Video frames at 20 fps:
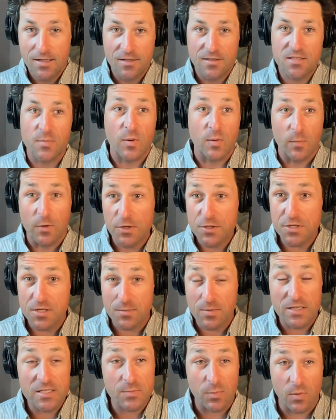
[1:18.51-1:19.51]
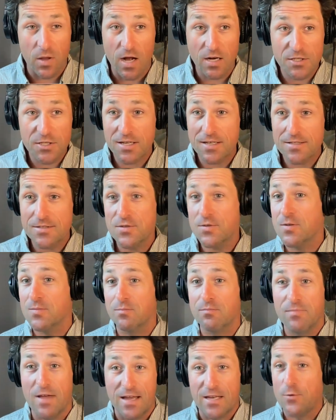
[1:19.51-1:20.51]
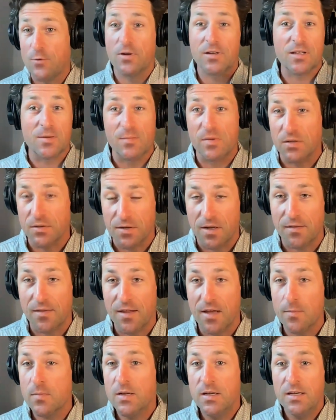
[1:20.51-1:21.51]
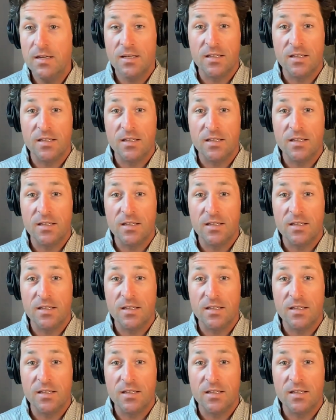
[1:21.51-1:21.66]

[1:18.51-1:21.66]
These are permissionless blockchains. Anyone can build on them.